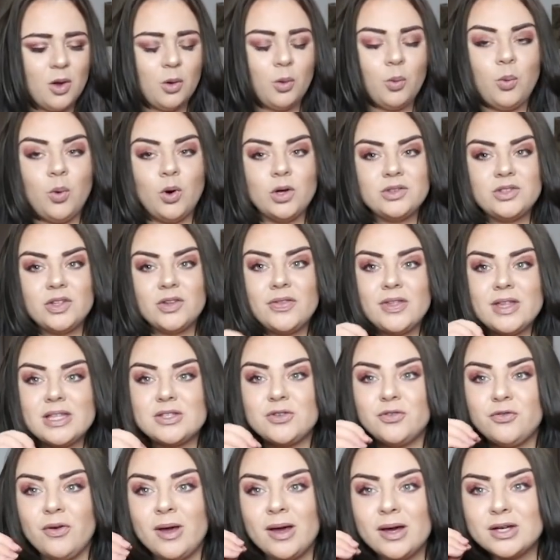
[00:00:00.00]
What do
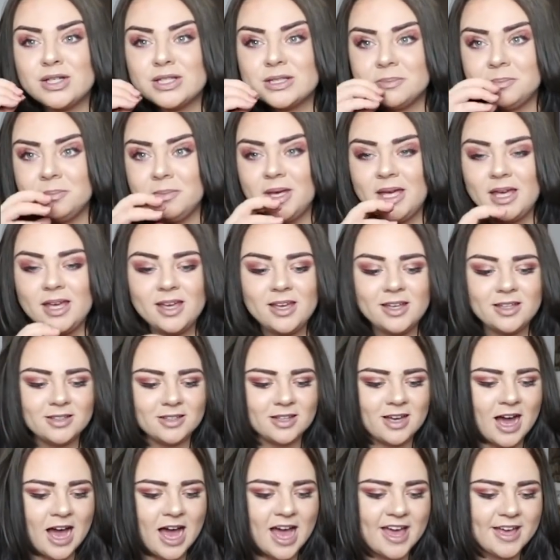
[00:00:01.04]
these figures
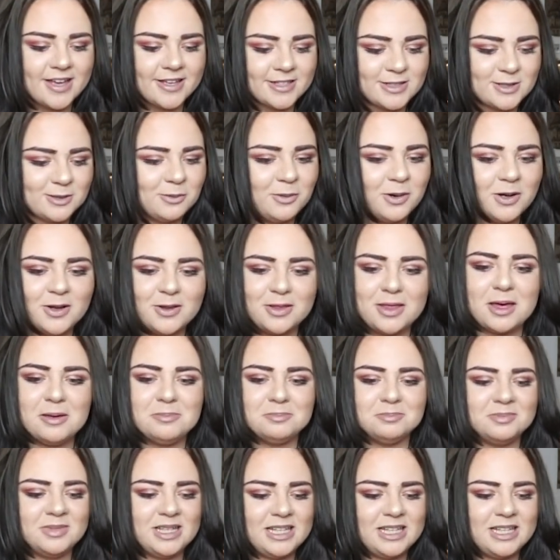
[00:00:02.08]
mean, guys? What do they